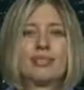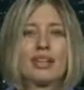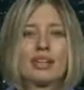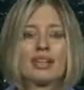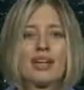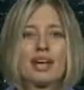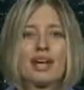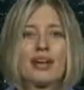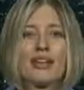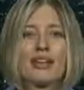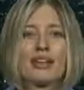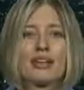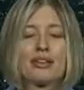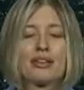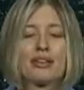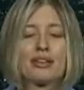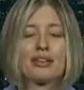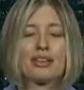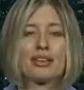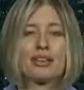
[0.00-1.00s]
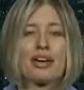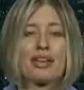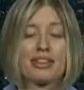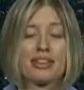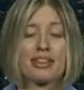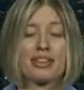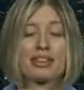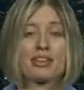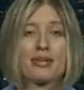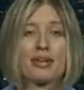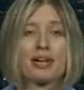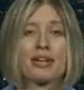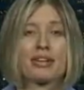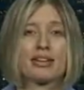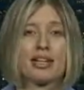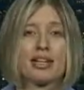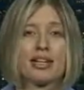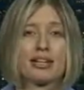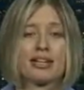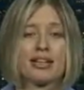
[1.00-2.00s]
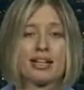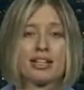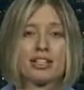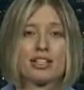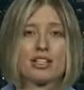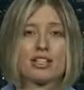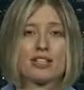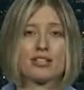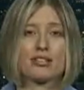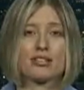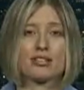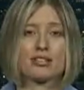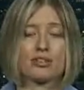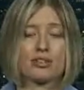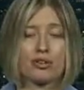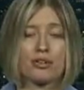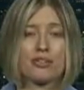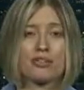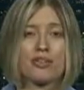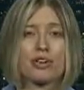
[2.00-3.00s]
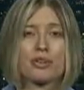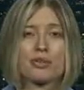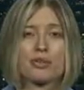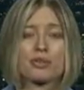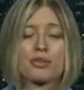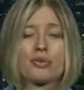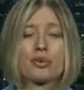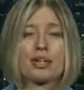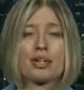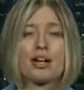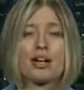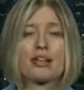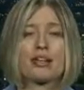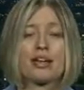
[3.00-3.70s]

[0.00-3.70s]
Yeah, I think it's great that she sort of knows what's going on